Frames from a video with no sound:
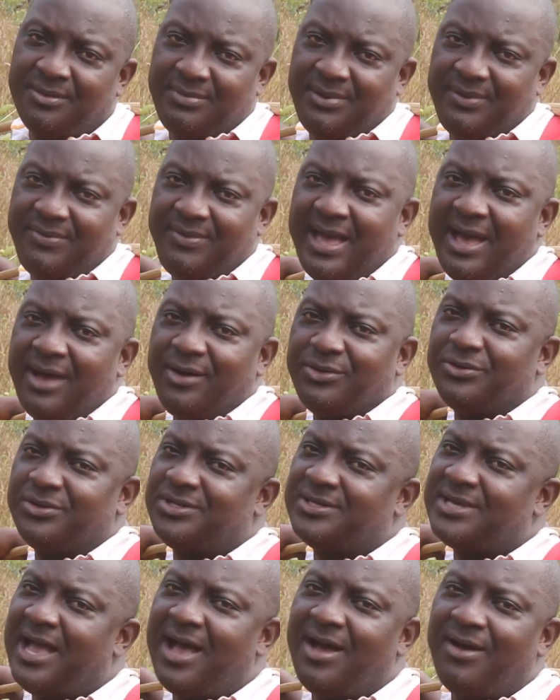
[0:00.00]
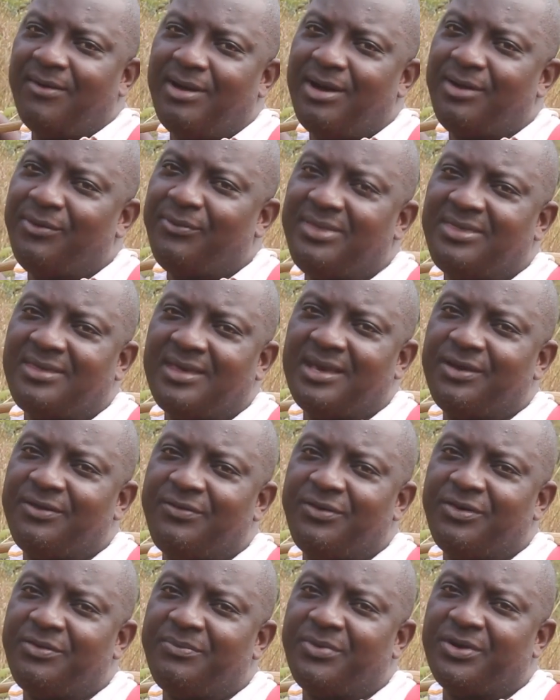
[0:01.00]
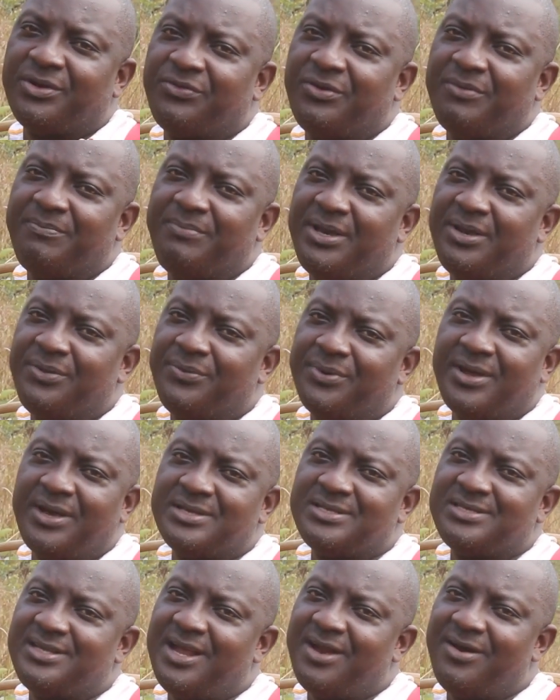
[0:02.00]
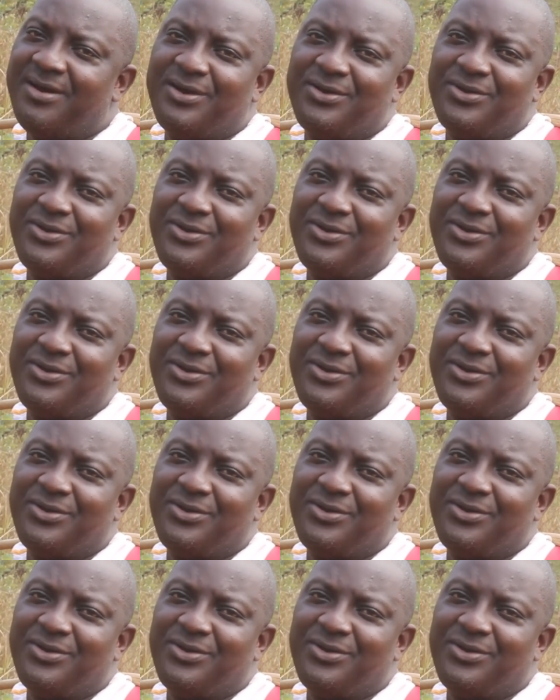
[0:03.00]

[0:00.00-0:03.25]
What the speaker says: But now, you ciao, and we thank you very much for being with us there, and